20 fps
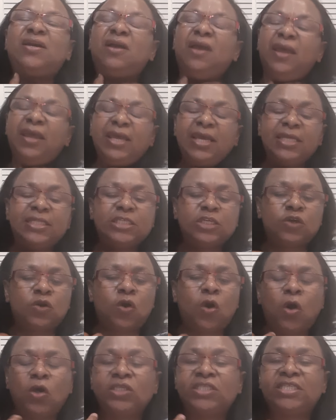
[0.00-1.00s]
It
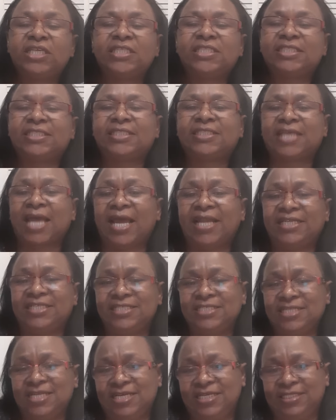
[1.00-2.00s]
causes
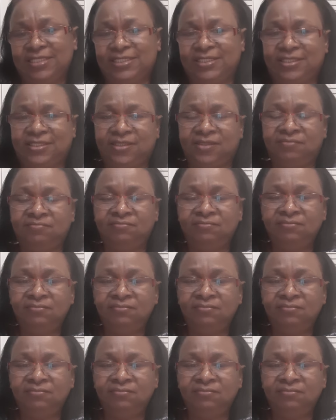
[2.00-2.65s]
sadness.